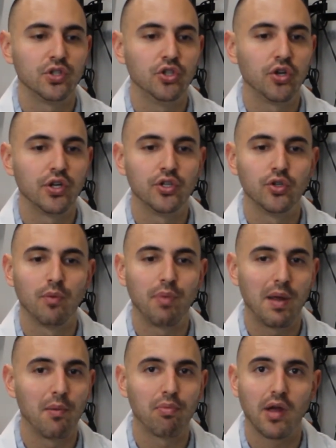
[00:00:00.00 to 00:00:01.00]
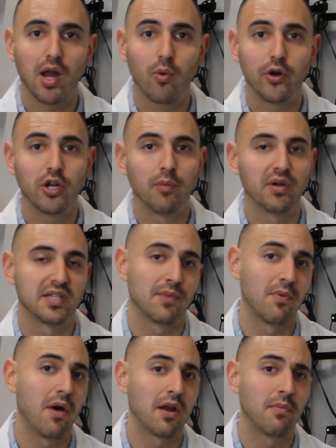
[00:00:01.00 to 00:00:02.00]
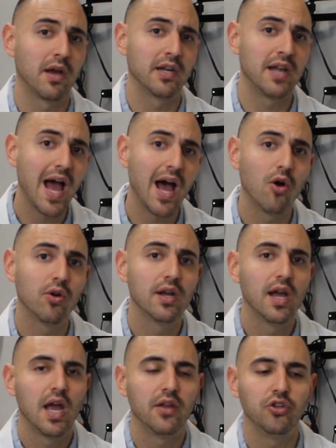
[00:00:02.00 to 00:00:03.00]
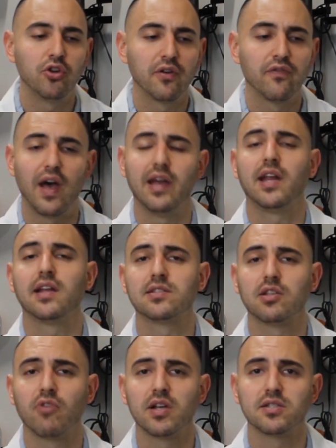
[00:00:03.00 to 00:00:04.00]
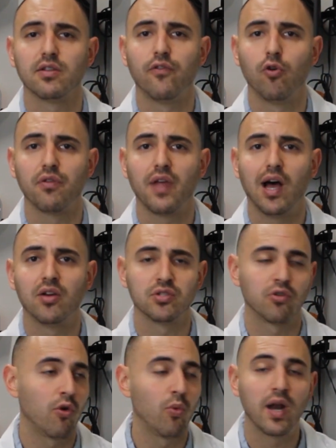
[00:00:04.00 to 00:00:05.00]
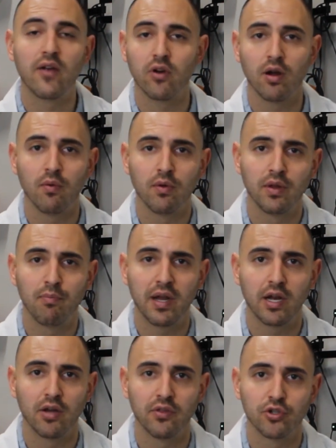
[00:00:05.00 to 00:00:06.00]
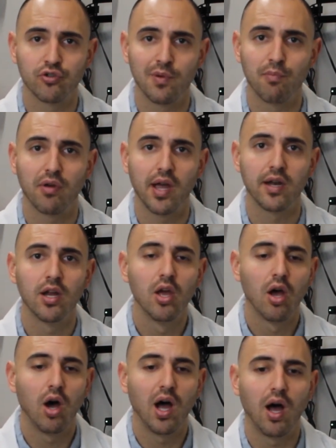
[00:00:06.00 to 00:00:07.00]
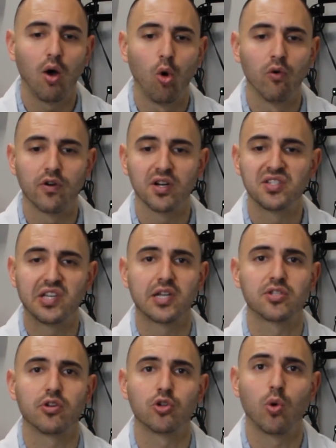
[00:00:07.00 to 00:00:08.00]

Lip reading: You can do a payment plan where you can put some amount of money down and you can finance the rest of the $4,000 or whatever, depending on the treatment plan, over a 6 or a